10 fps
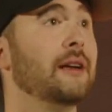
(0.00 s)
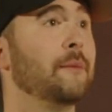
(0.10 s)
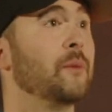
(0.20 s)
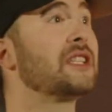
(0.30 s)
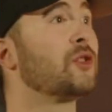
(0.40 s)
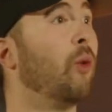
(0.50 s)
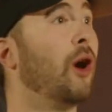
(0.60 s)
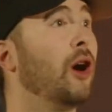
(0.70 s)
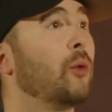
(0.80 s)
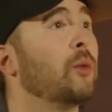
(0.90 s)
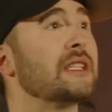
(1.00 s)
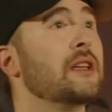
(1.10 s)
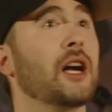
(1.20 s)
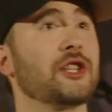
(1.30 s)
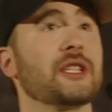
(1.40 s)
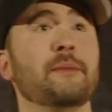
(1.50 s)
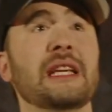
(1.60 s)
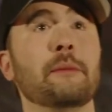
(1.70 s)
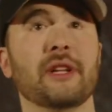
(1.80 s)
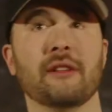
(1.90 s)
This wall was not just
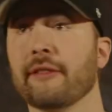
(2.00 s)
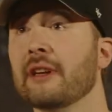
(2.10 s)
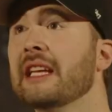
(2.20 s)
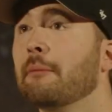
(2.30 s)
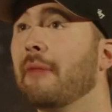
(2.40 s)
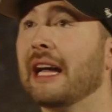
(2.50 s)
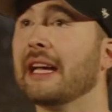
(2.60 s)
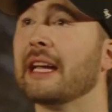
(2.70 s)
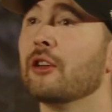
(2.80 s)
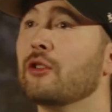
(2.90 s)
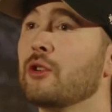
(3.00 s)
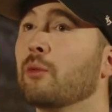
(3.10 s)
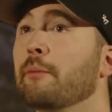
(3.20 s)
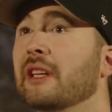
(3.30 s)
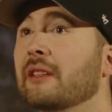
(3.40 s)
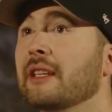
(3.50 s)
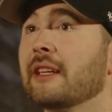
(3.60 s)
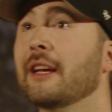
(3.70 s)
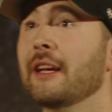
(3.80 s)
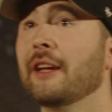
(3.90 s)
being built for Nehemiah and those who were building
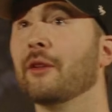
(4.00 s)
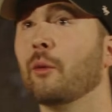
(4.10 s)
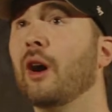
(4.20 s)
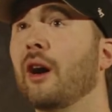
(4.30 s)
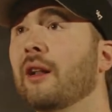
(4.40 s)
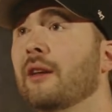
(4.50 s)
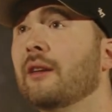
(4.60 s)
the wall.